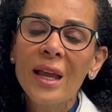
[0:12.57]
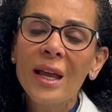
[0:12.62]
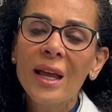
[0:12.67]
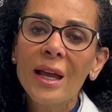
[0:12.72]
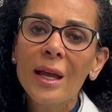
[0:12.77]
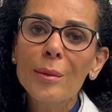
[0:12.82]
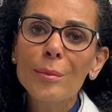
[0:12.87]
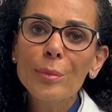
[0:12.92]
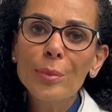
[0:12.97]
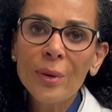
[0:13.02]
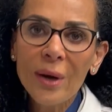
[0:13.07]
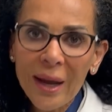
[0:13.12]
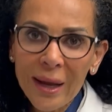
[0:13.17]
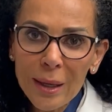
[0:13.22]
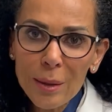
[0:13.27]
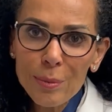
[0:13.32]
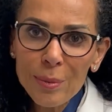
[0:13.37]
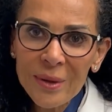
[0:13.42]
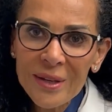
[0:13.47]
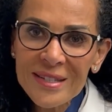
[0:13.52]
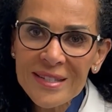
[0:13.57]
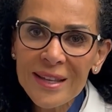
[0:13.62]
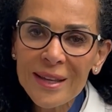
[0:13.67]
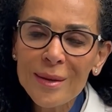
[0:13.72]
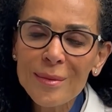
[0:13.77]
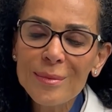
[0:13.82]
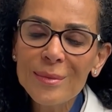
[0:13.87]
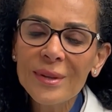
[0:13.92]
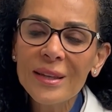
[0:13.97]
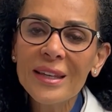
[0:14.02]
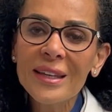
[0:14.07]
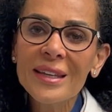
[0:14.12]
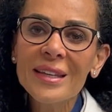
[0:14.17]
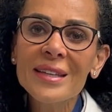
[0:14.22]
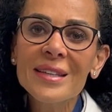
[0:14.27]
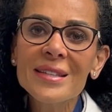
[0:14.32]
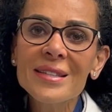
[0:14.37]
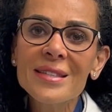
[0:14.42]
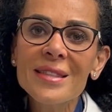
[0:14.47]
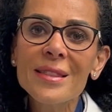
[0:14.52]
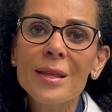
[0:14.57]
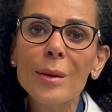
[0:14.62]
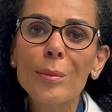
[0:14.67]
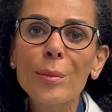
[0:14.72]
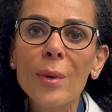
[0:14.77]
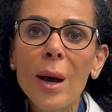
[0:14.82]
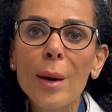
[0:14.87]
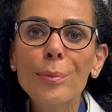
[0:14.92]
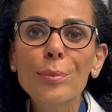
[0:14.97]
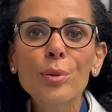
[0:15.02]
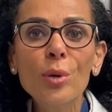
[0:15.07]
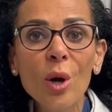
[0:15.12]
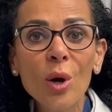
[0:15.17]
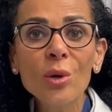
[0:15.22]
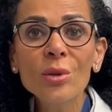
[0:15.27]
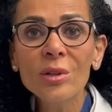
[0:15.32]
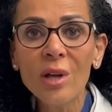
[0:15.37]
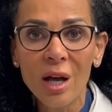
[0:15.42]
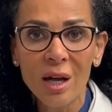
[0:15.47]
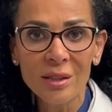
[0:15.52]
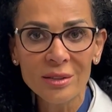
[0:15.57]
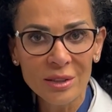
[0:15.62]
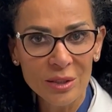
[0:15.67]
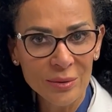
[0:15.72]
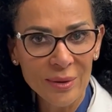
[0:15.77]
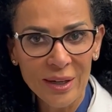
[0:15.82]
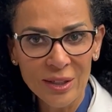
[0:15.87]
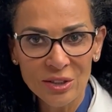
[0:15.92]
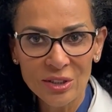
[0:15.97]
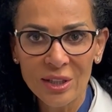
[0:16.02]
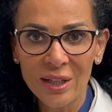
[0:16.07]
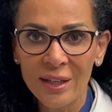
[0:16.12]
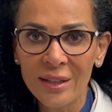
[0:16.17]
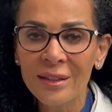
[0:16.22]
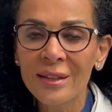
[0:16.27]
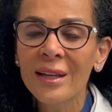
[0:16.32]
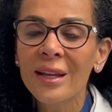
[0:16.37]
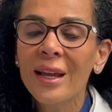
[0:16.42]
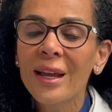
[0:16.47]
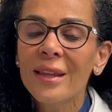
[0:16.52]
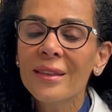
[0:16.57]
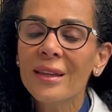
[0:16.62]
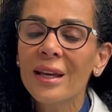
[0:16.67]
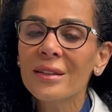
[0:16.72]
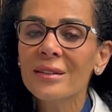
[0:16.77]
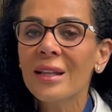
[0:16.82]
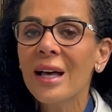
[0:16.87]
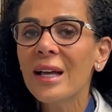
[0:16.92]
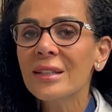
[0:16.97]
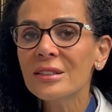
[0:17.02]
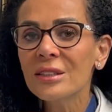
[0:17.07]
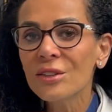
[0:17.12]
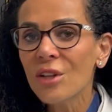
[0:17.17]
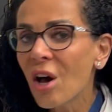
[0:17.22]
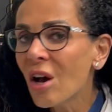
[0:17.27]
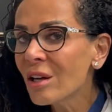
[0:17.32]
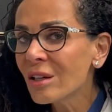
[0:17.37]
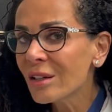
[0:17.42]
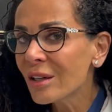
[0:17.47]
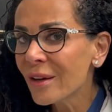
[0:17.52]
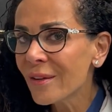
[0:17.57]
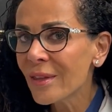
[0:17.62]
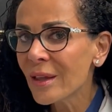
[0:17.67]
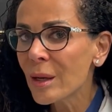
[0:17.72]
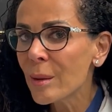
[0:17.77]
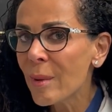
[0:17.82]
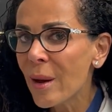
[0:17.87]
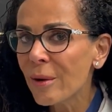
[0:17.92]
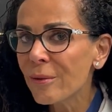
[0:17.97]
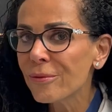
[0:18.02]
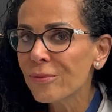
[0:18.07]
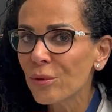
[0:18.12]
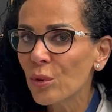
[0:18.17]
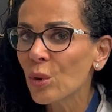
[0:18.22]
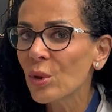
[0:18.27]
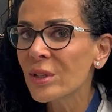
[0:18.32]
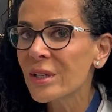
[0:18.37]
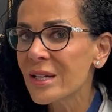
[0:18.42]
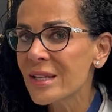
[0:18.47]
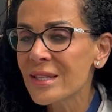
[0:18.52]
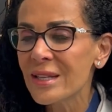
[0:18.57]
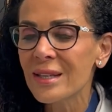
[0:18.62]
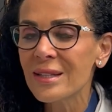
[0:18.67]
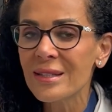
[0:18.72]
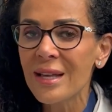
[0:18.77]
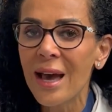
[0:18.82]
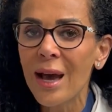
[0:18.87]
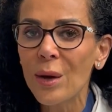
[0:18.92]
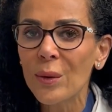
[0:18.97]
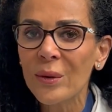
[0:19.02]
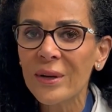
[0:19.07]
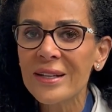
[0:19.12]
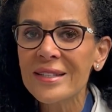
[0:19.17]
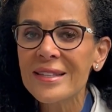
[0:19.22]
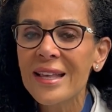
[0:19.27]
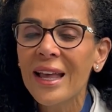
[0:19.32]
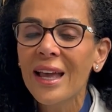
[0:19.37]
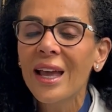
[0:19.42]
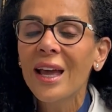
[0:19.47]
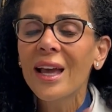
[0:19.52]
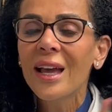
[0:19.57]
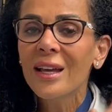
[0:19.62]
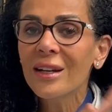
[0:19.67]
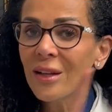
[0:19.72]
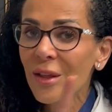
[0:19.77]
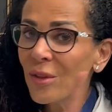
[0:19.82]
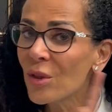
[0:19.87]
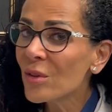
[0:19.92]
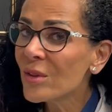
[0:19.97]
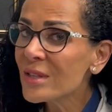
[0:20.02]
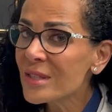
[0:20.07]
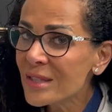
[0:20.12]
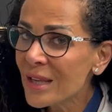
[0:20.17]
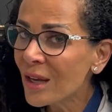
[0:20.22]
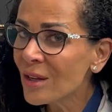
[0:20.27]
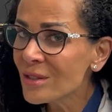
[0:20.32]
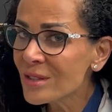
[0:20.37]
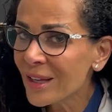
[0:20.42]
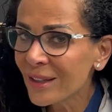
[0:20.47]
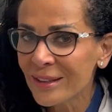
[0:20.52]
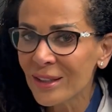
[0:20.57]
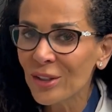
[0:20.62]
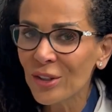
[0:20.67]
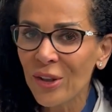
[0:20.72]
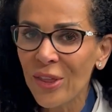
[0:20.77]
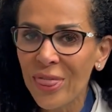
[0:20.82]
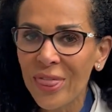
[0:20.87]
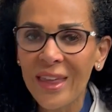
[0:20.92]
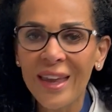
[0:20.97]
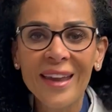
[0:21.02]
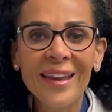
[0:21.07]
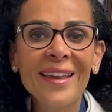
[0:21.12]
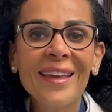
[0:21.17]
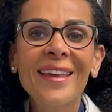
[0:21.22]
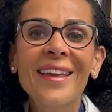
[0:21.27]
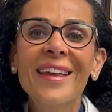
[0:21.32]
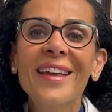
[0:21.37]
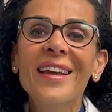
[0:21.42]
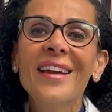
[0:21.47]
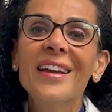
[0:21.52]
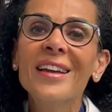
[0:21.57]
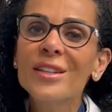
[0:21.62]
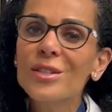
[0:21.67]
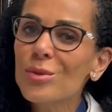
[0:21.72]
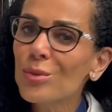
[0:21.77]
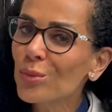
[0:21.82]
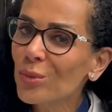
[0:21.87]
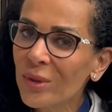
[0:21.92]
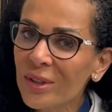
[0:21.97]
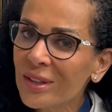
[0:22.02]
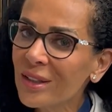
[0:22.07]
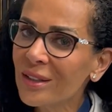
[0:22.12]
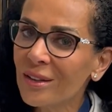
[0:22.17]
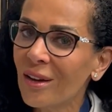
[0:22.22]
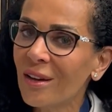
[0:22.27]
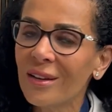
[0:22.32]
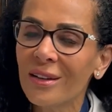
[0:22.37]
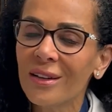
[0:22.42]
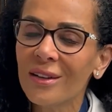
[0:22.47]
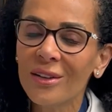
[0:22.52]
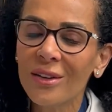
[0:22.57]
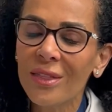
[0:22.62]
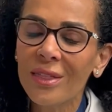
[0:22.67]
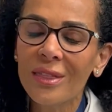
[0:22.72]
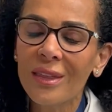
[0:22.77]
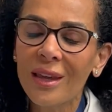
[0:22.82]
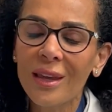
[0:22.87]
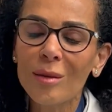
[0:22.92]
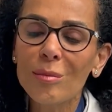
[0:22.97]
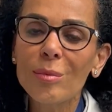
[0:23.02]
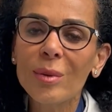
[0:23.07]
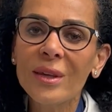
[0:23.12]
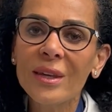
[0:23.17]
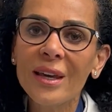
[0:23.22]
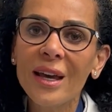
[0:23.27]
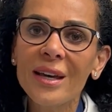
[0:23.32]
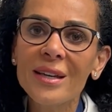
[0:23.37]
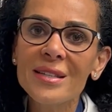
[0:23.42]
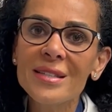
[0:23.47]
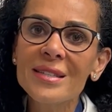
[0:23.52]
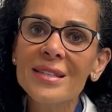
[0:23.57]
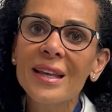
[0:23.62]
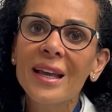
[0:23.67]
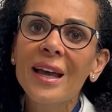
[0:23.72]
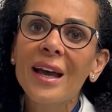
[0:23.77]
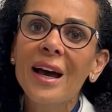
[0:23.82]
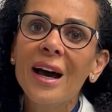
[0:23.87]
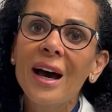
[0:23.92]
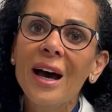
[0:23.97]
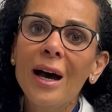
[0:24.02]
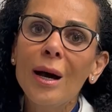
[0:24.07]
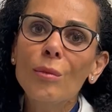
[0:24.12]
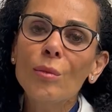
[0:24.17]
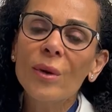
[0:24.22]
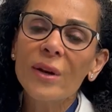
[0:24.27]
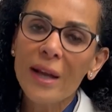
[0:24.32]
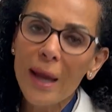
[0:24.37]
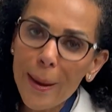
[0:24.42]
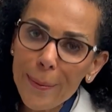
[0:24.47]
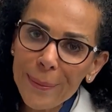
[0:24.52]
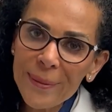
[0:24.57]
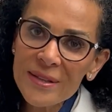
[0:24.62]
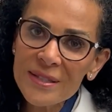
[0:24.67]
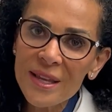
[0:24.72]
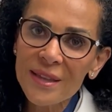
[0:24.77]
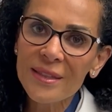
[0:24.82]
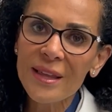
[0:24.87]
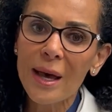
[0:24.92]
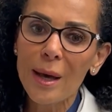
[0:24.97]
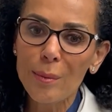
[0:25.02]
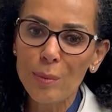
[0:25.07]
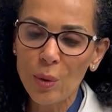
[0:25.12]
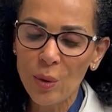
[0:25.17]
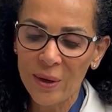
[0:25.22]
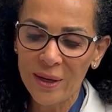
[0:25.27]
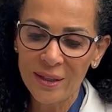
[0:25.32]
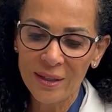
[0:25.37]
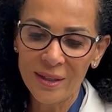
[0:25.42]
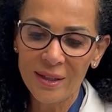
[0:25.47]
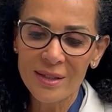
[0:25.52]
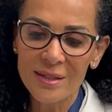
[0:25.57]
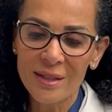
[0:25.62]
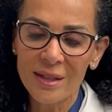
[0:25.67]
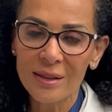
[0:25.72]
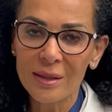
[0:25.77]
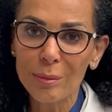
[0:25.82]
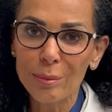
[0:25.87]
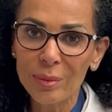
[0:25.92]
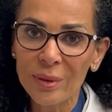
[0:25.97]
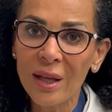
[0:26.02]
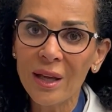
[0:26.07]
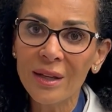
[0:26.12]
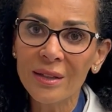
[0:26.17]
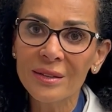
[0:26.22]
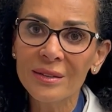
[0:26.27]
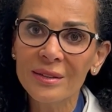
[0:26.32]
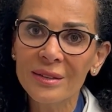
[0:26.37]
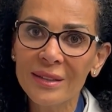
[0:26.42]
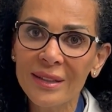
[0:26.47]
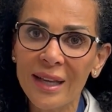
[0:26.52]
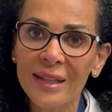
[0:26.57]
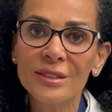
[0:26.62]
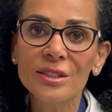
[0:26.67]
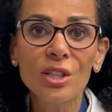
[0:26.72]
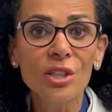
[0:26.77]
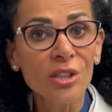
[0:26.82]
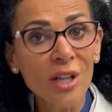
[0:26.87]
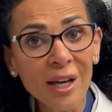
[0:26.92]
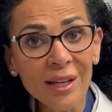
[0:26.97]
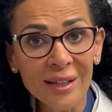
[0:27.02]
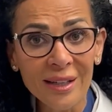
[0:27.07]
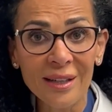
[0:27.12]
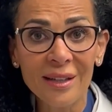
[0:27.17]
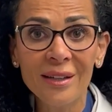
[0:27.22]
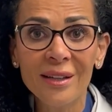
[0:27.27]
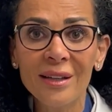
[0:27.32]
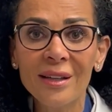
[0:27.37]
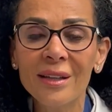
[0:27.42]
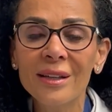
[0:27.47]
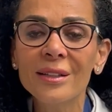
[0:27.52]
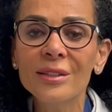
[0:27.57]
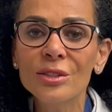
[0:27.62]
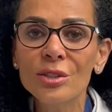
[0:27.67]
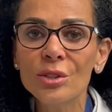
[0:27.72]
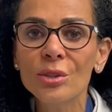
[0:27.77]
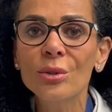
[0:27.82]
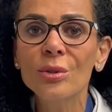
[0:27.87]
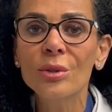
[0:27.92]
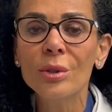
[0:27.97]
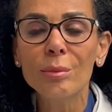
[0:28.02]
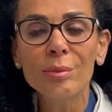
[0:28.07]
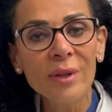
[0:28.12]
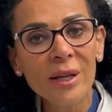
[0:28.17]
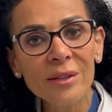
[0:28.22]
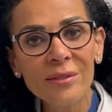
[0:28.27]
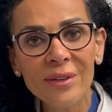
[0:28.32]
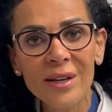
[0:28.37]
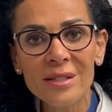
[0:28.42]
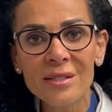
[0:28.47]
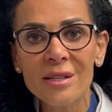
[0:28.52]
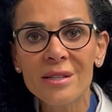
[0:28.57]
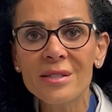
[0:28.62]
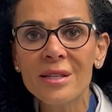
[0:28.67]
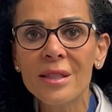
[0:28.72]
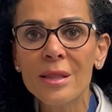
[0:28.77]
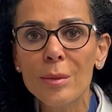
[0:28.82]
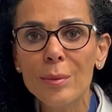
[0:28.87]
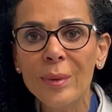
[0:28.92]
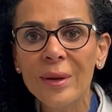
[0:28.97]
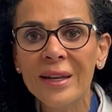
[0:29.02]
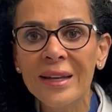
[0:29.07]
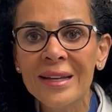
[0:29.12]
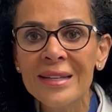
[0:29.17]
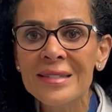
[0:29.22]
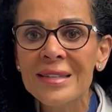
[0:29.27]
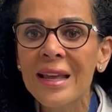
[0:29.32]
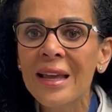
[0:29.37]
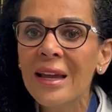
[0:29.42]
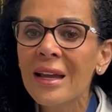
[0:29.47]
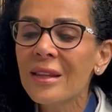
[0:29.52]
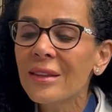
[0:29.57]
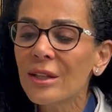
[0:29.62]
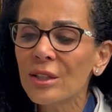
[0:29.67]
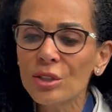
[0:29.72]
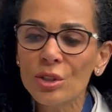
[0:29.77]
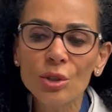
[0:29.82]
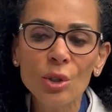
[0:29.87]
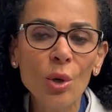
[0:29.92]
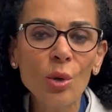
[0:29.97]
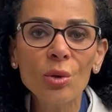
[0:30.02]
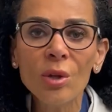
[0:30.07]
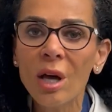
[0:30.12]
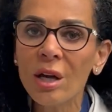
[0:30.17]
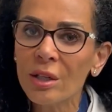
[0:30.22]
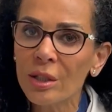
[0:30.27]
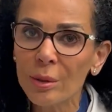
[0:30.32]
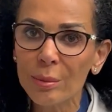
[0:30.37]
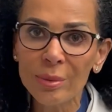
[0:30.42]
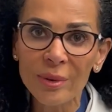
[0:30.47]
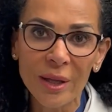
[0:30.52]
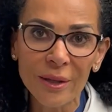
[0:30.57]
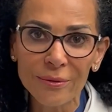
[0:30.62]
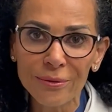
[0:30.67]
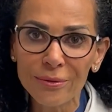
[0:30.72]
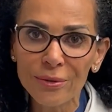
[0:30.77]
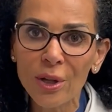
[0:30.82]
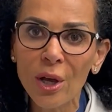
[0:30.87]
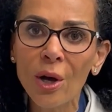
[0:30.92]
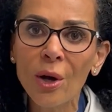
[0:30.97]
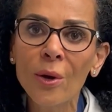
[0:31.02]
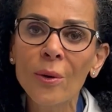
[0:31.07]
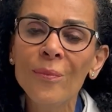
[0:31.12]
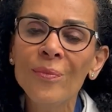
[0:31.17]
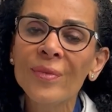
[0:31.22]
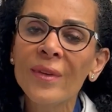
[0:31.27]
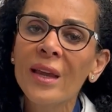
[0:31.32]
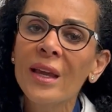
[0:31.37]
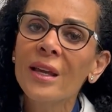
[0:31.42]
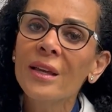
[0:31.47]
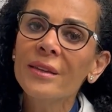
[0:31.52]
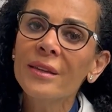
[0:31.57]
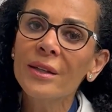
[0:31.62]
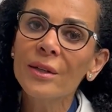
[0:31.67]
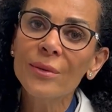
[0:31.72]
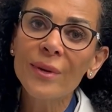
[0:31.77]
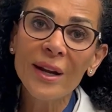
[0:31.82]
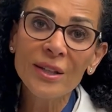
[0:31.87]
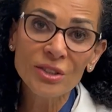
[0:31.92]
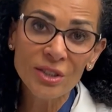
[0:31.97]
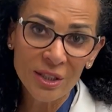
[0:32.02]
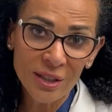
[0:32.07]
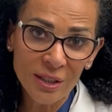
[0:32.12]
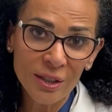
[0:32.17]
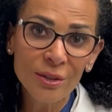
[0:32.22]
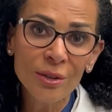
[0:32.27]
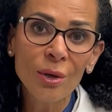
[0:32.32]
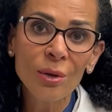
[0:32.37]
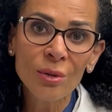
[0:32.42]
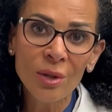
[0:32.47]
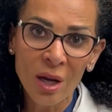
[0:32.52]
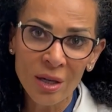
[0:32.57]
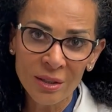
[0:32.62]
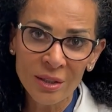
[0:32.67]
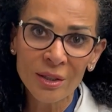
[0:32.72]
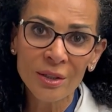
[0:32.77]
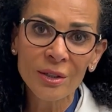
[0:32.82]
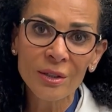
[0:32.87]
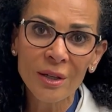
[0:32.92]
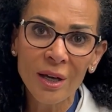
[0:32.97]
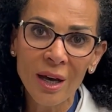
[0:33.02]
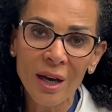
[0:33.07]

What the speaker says: And priapism is a prolonged erection that lasts longer than about 4 to 6 hours. And although this sounds like a good thing, it's really not a good thing because what happens at that point is that the blood gets clotted into the blood vessels in the penis. There's no longer blood flow. The erection can no longer